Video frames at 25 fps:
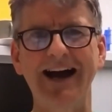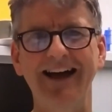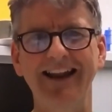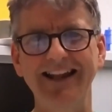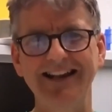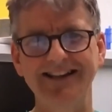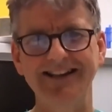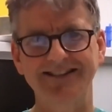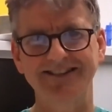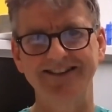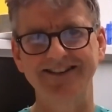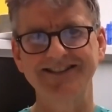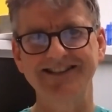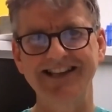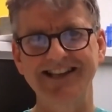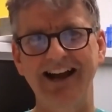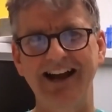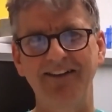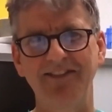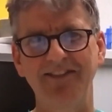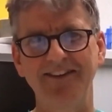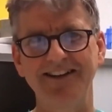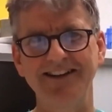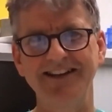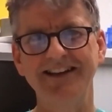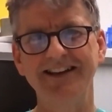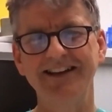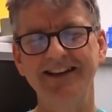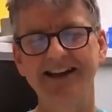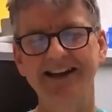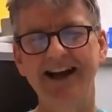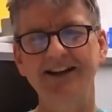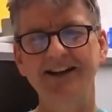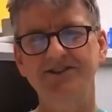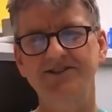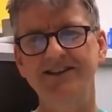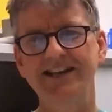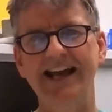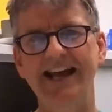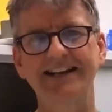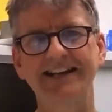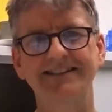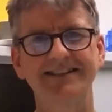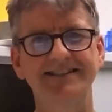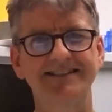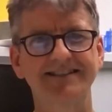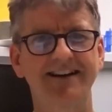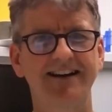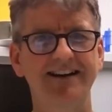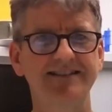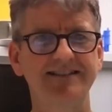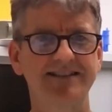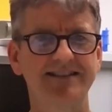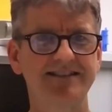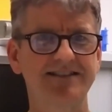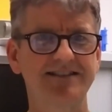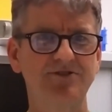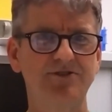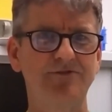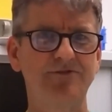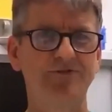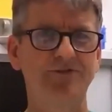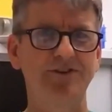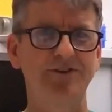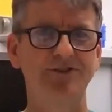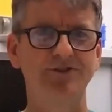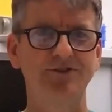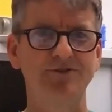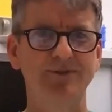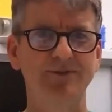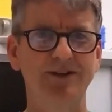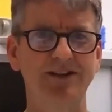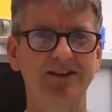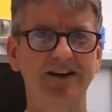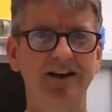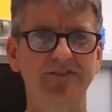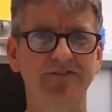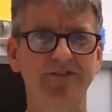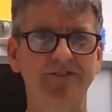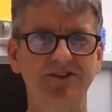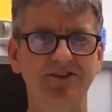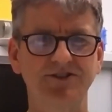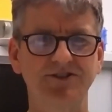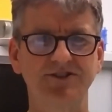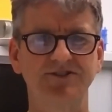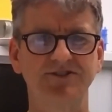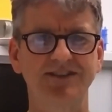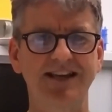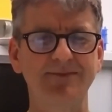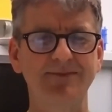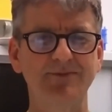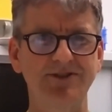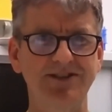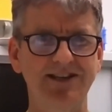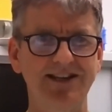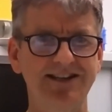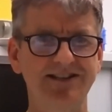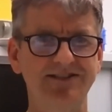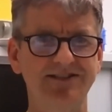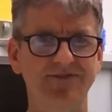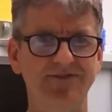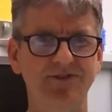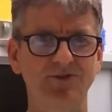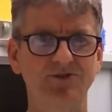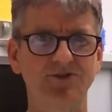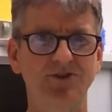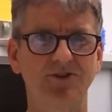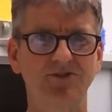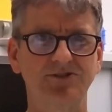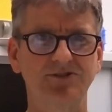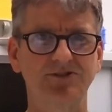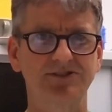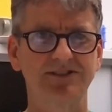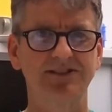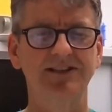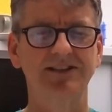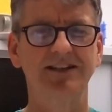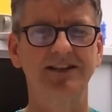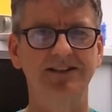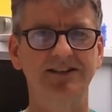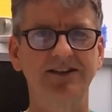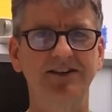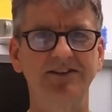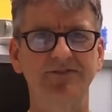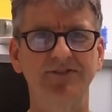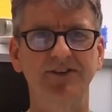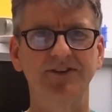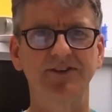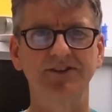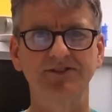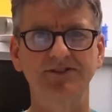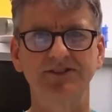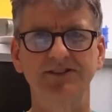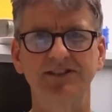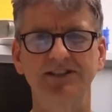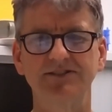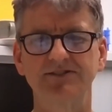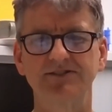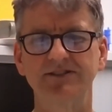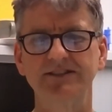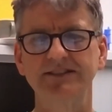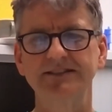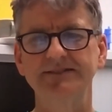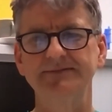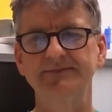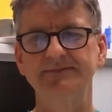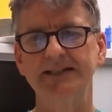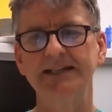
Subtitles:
And it turns out that actually exercise is good for human gut function, same as it is for your dog's gut function, actually.